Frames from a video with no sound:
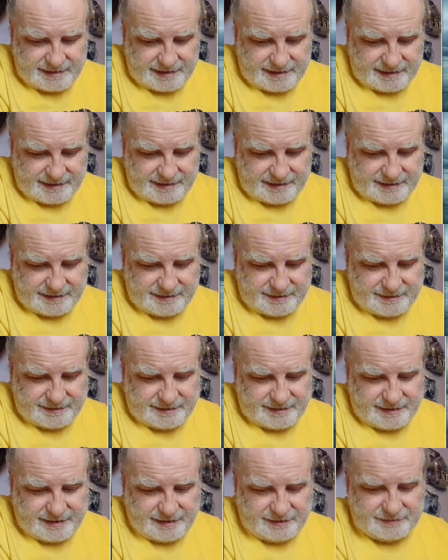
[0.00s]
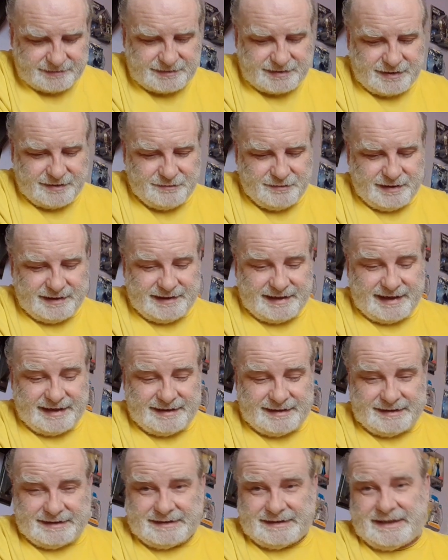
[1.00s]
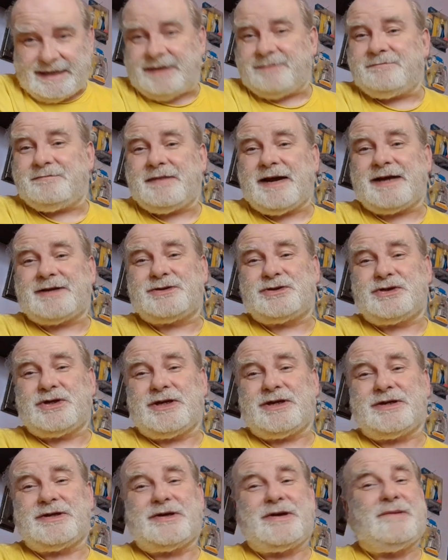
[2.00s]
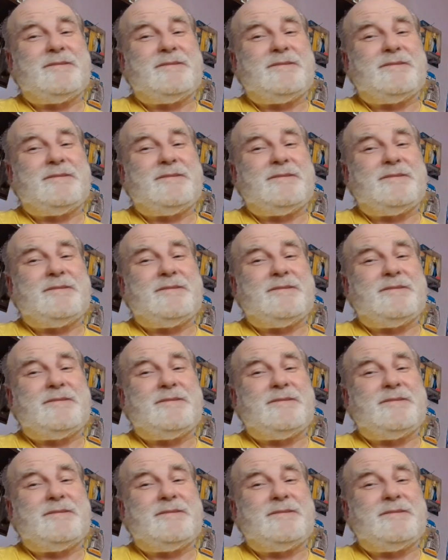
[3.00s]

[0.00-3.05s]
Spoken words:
Also, we get a magic